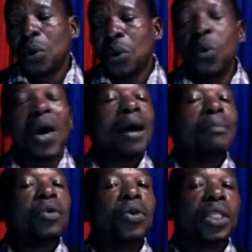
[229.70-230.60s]
who
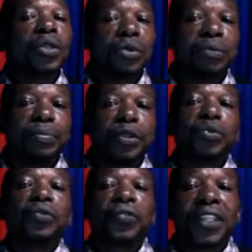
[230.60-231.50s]
are more equipped
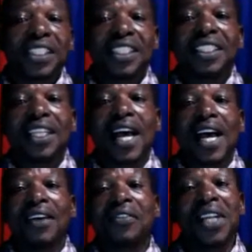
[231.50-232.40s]
to face
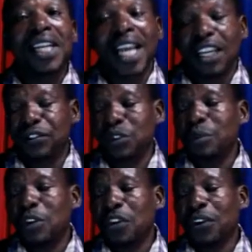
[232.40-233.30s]
real life
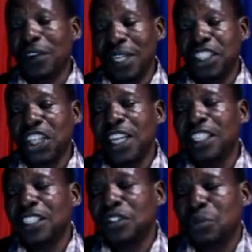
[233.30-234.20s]
tomorrow, real
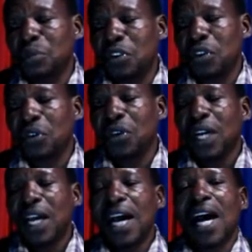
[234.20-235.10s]
challenges tomorrow
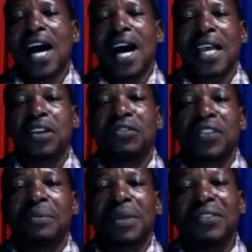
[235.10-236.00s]
ahead of
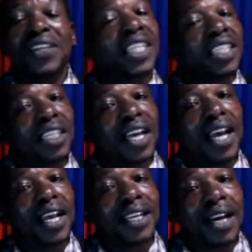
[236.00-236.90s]
them, even
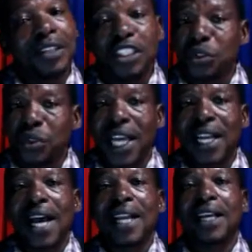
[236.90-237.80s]
down into
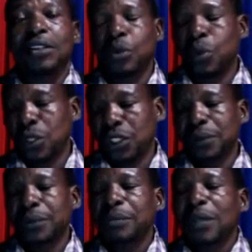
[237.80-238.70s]
their adulthood.
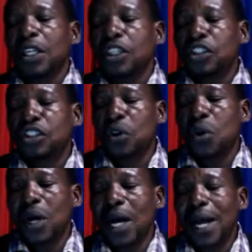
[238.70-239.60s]
So,